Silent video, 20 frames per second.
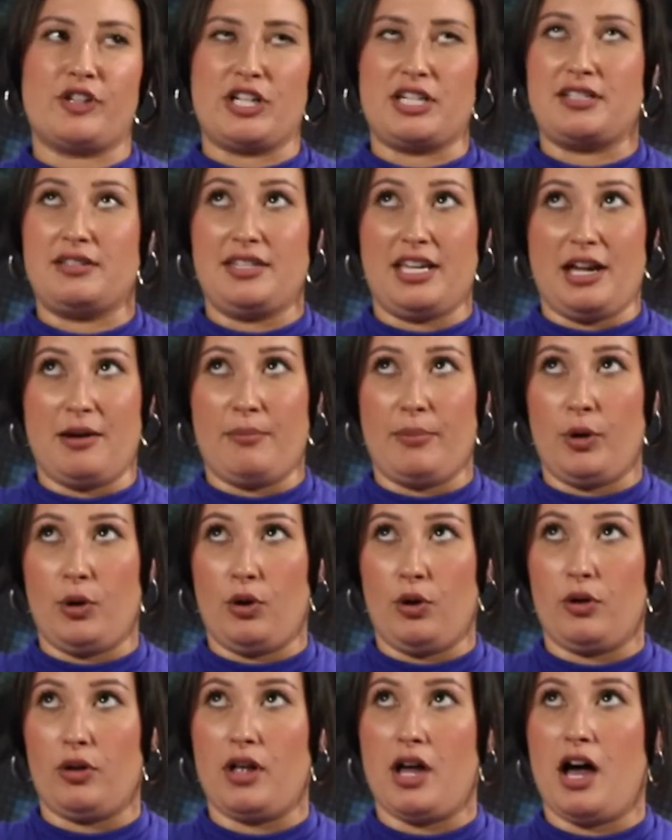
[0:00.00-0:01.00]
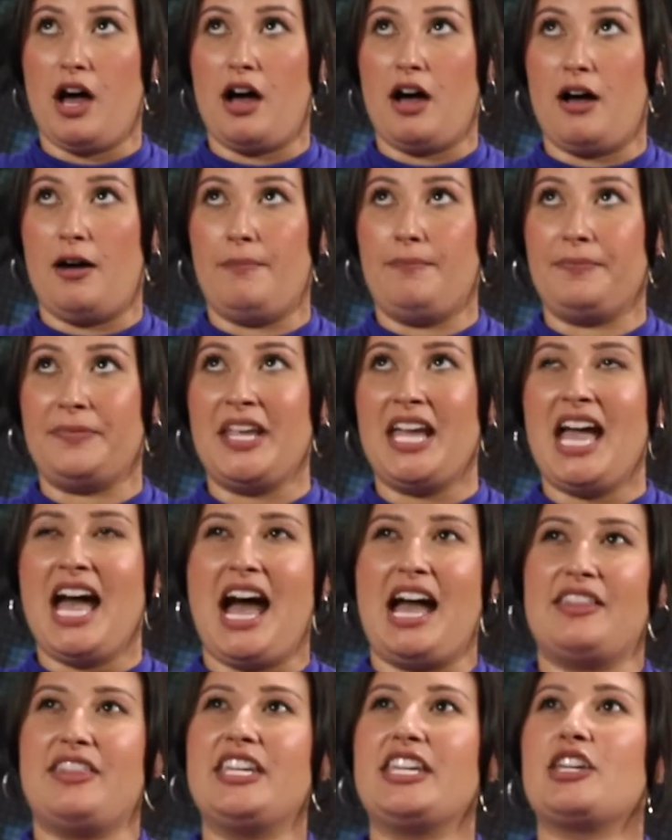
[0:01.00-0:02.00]
for example.
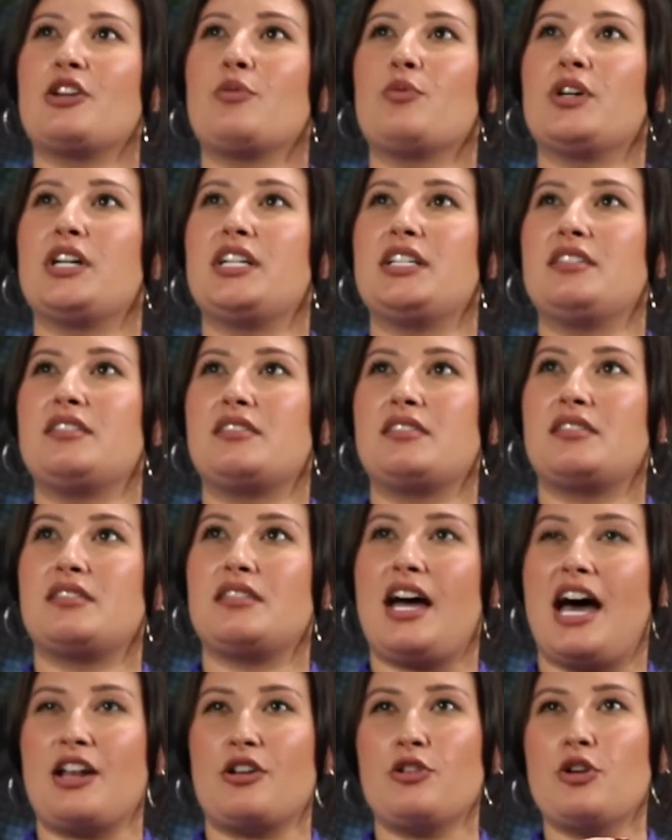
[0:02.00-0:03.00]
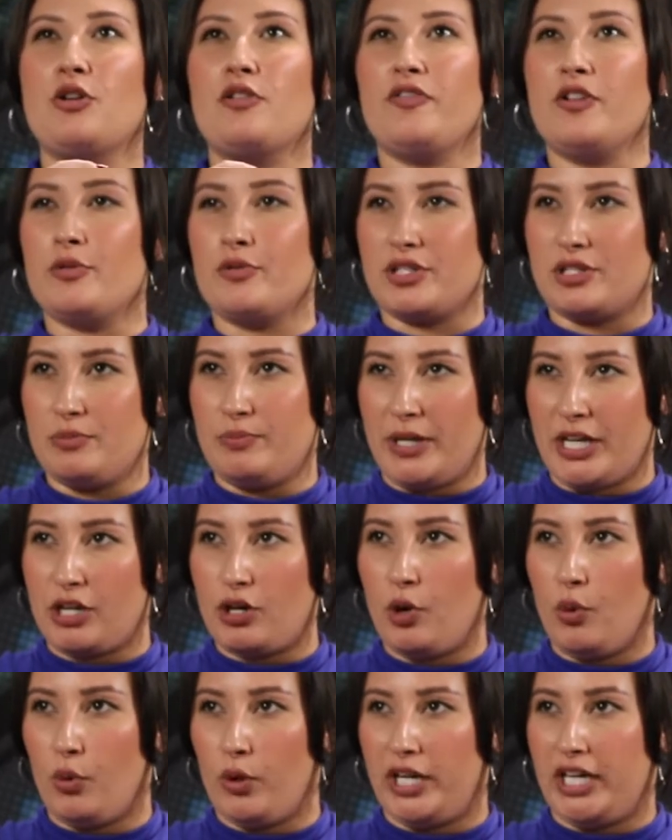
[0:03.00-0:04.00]
I think it was, I don't know if it was
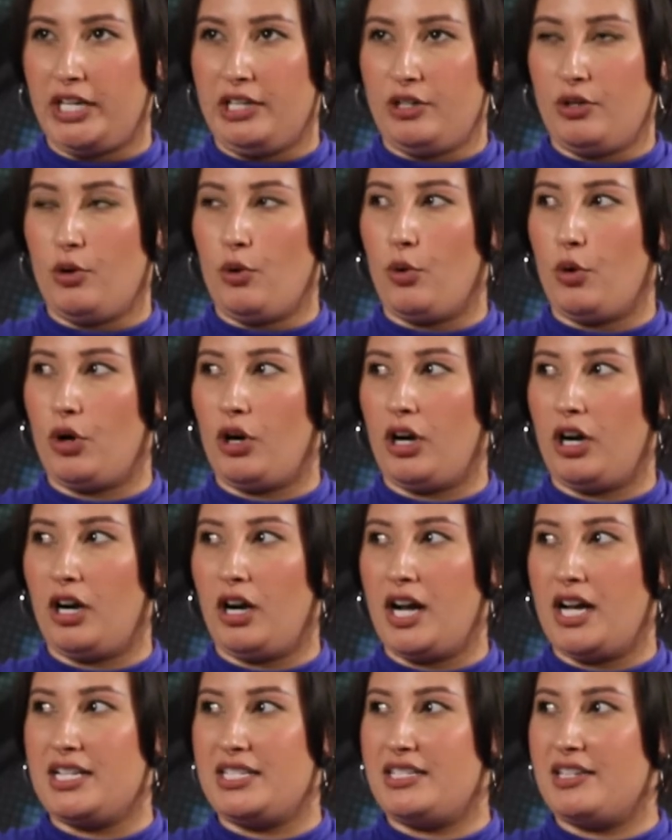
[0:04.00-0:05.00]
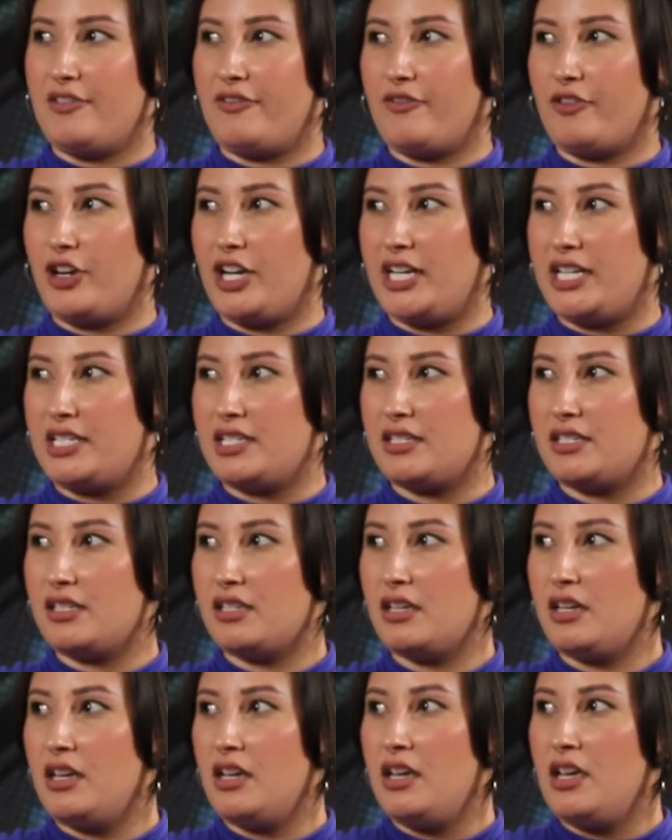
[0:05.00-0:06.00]
Bitcoin or a
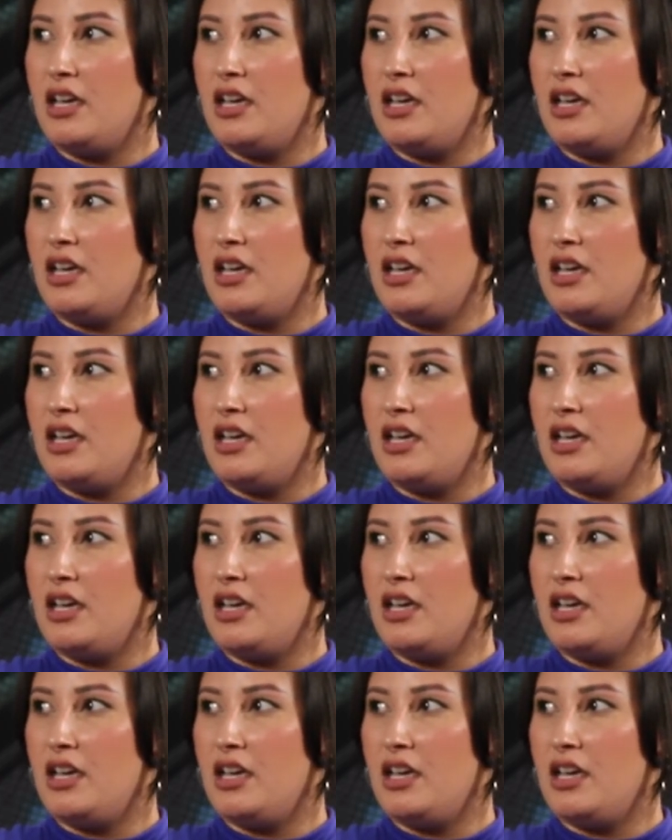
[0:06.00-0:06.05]
different